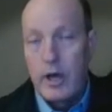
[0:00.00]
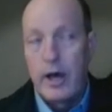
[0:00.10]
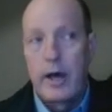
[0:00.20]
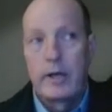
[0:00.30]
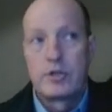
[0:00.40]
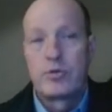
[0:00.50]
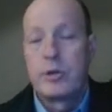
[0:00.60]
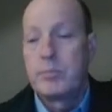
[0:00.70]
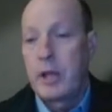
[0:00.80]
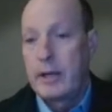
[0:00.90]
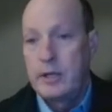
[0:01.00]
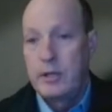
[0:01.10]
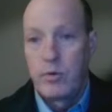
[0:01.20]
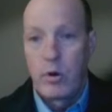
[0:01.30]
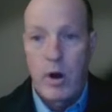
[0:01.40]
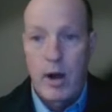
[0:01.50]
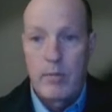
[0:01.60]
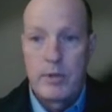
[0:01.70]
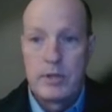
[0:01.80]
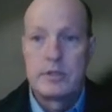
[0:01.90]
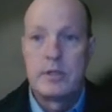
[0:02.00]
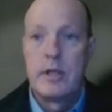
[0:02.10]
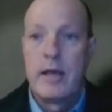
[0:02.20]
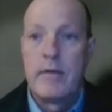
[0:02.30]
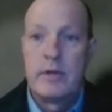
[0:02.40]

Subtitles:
tree planting requirements in the heavy